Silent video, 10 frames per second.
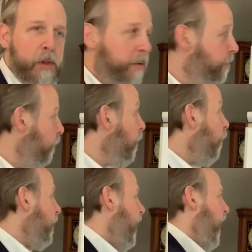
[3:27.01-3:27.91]
but we
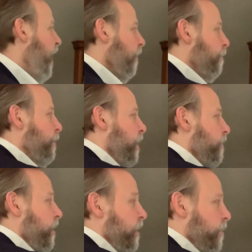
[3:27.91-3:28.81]
already have P of
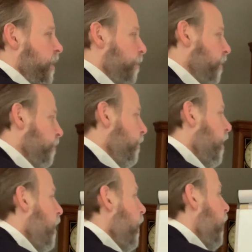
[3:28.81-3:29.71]
N given W.
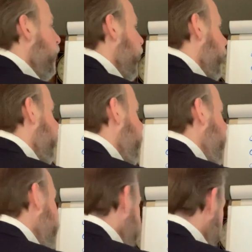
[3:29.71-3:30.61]
So P of